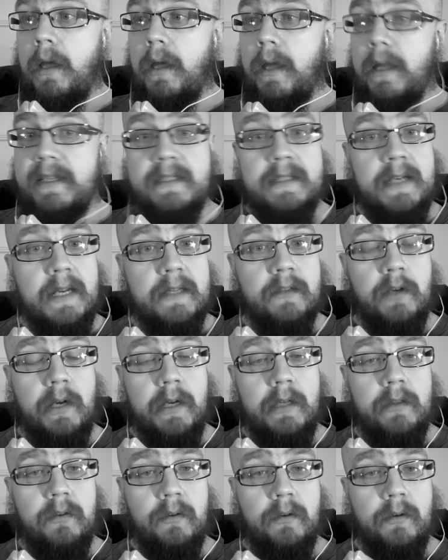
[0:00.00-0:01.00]
It's not
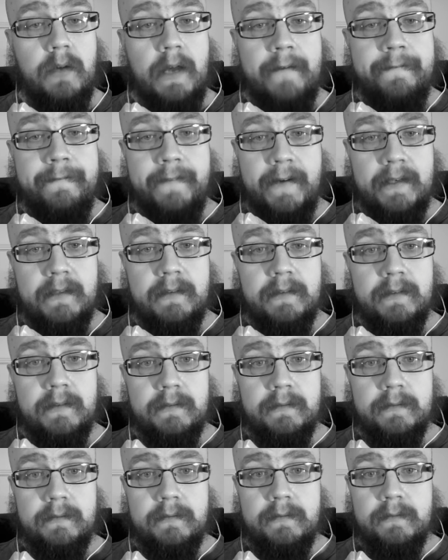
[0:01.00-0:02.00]
going to affect,
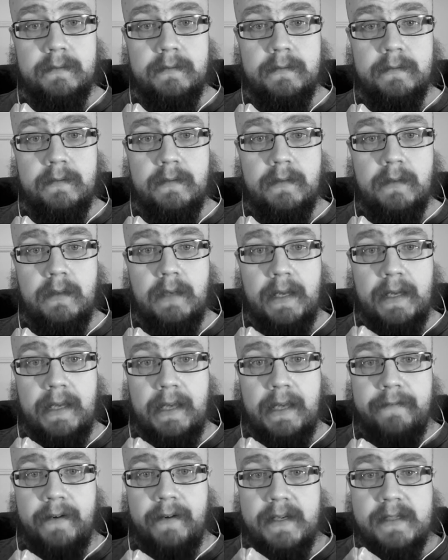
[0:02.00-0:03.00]
like
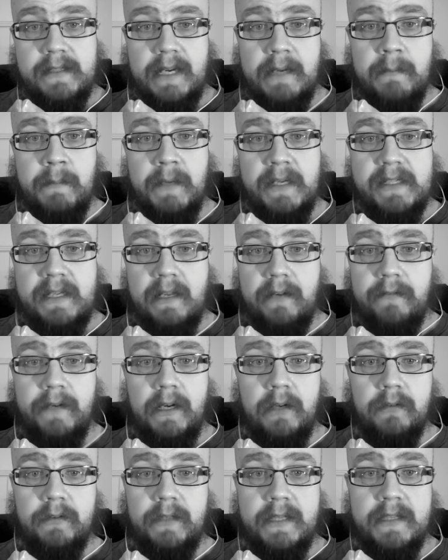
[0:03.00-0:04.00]
if I psych myself
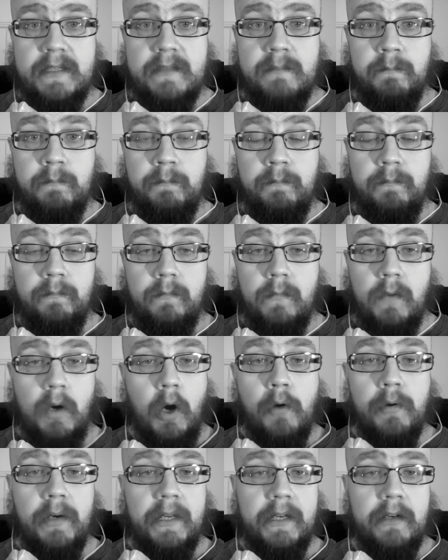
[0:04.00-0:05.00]
out, it's
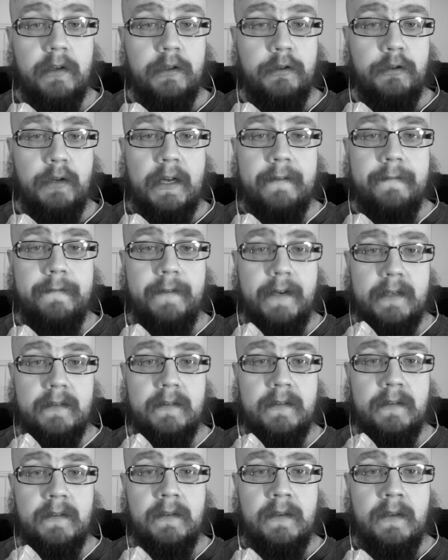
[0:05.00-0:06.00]
only going to
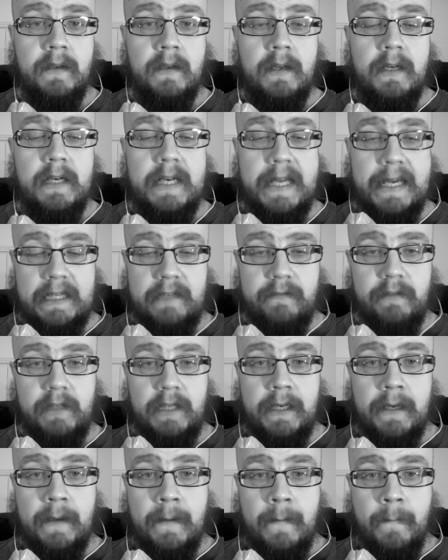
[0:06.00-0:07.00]
affect
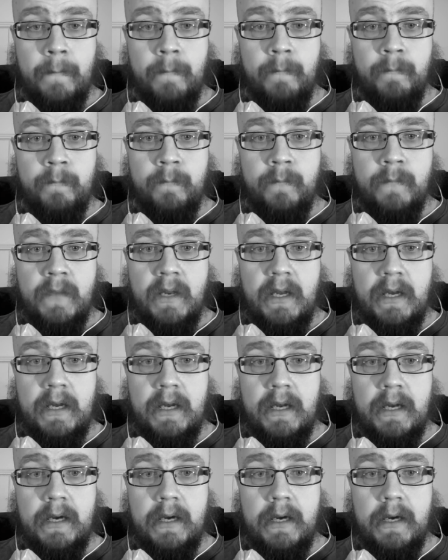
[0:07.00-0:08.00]
negatively.
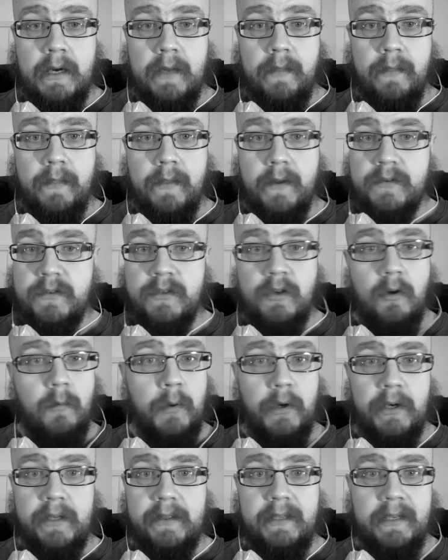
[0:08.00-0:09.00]
Uh, there's no
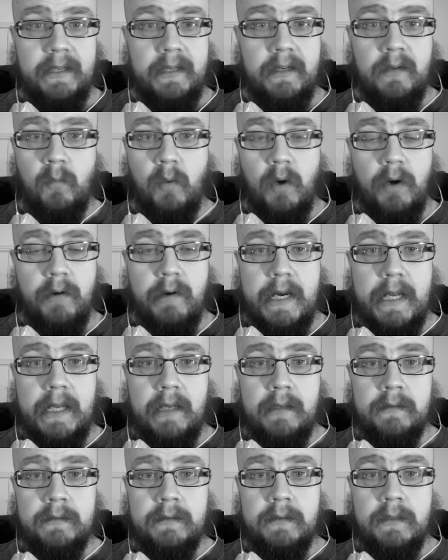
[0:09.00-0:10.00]
point in
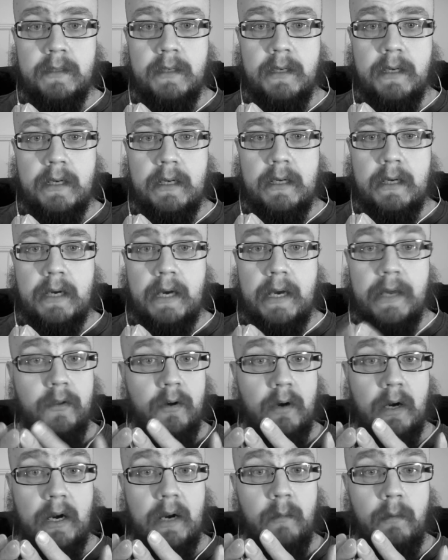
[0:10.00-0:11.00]
worrying.
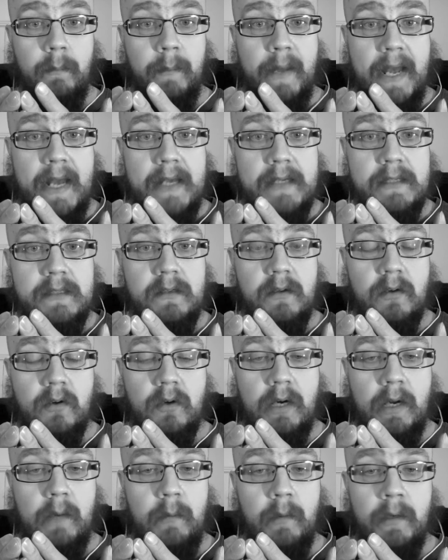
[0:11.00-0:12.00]
Either I will pass
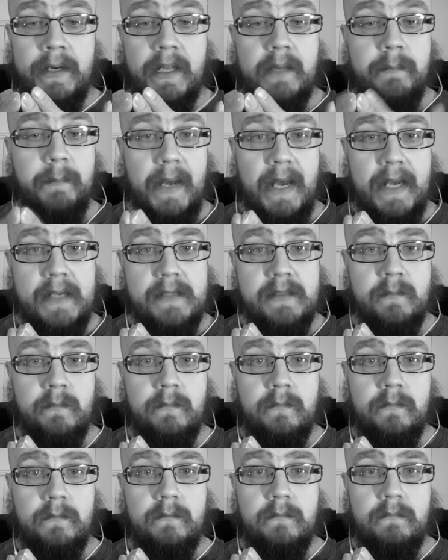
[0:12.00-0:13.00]
or I will not pass.
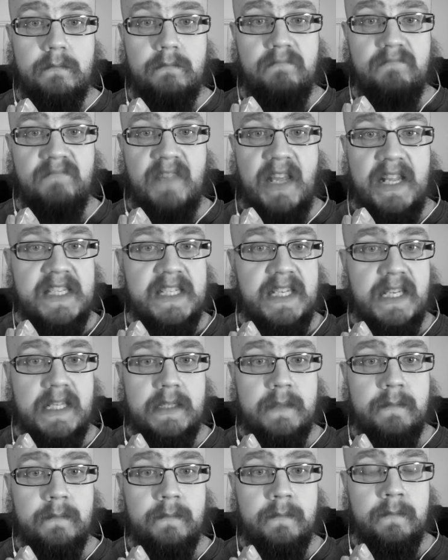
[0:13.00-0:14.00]
That's
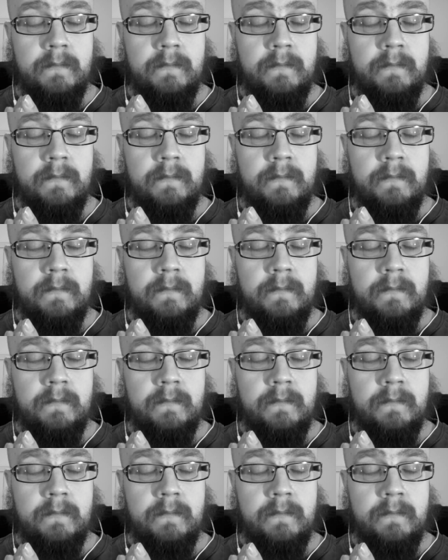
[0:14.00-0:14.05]
it.